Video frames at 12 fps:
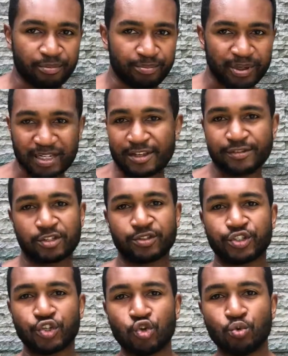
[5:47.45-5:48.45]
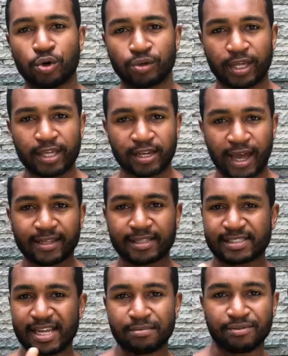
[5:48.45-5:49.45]
beliefs as you, or they like the
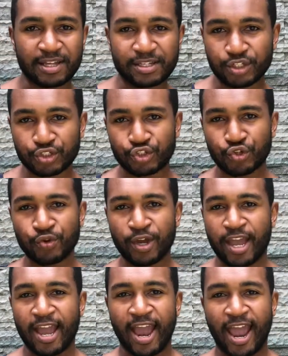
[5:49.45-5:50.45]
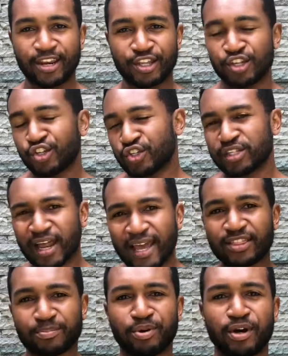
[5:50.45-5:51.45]
same things as you, and then you just
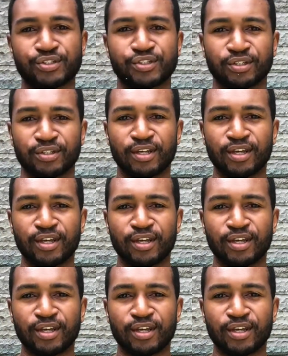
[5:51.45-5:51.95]
like the person.